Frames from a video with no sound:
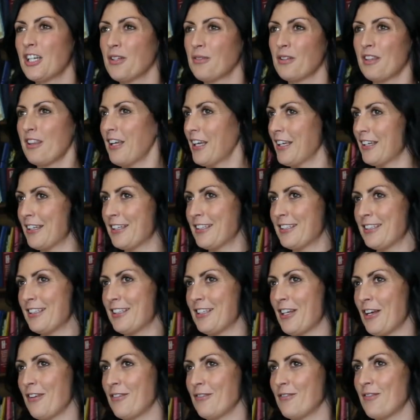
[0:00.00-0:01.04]
don't think,
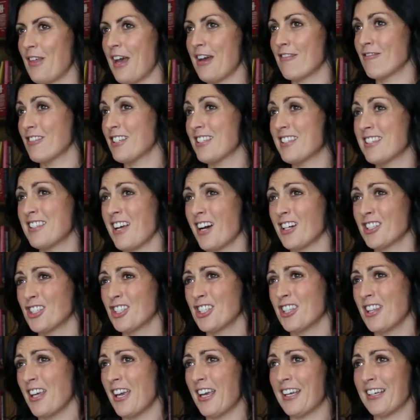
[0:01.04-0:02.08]
you know, there is
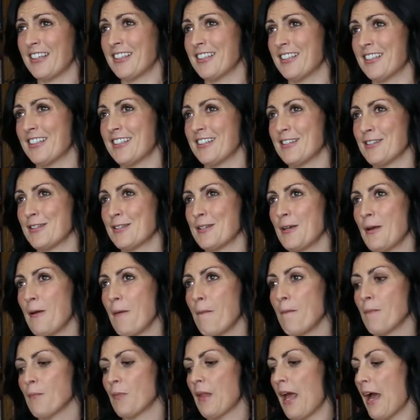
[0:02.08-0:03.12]
such thing as
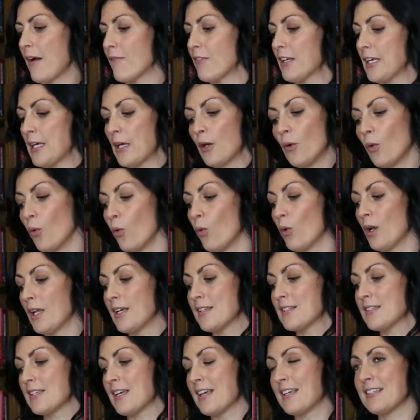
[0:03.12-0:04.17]
having it all.
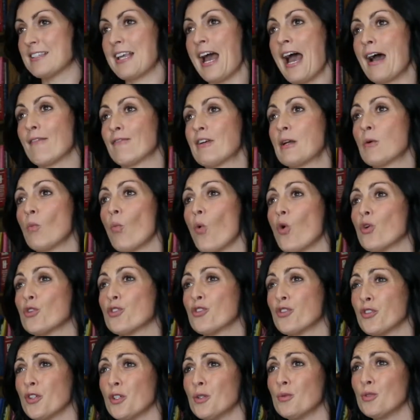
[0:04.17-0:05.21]
It's having
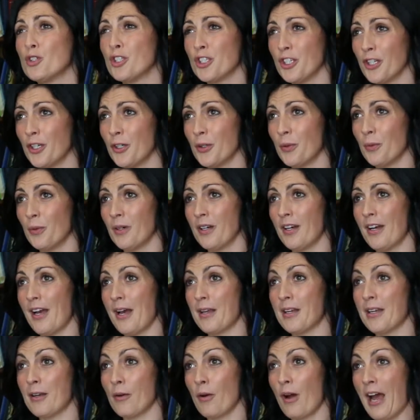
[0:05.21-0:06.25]
what suits you,
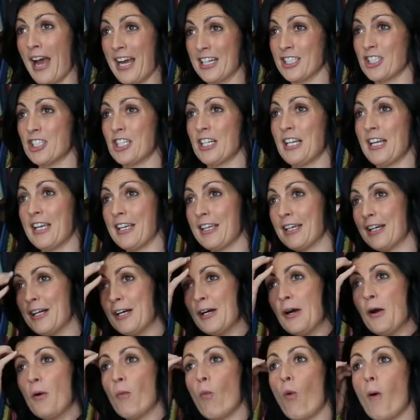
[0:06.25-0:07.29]
and actually
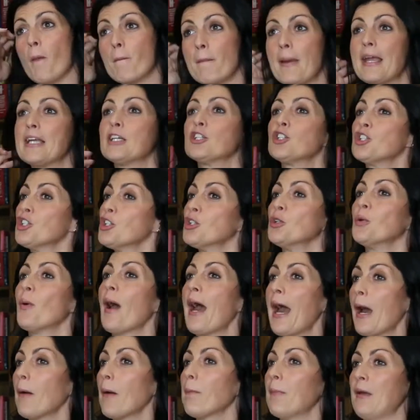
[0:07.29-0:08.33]
what makes you
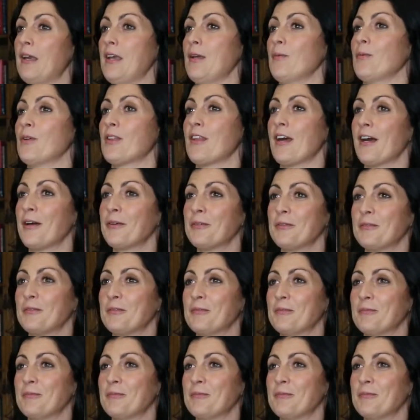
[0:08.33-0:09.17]
happy, without